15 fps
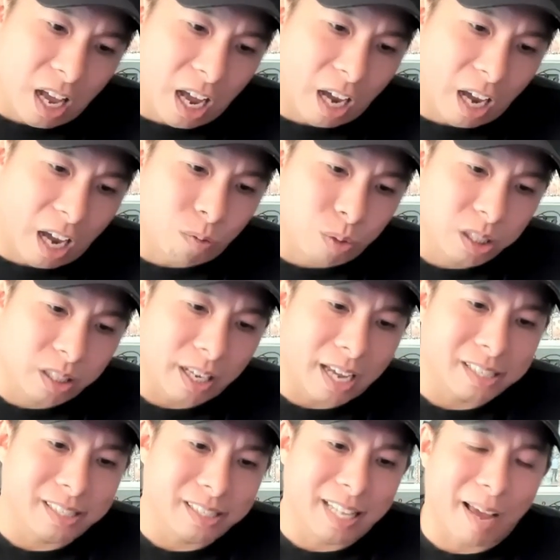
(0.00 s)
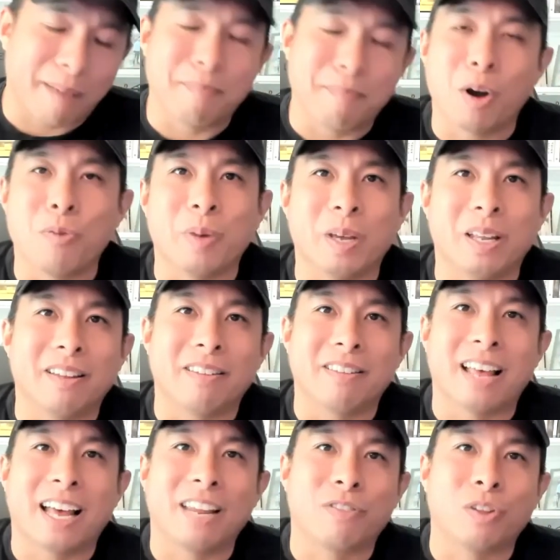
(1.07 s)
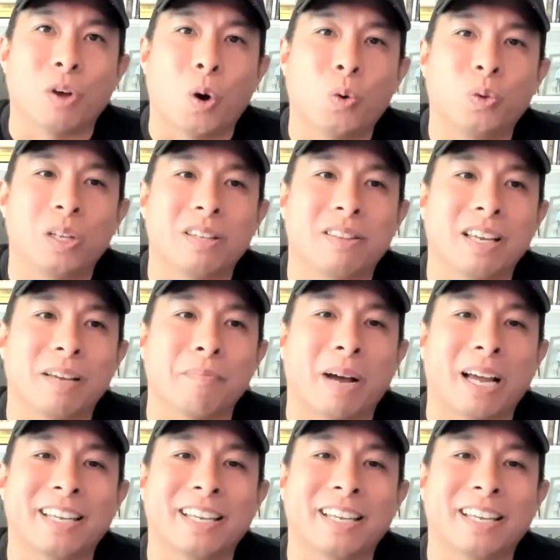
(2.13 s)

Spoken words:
realized in that moment that if the only thing my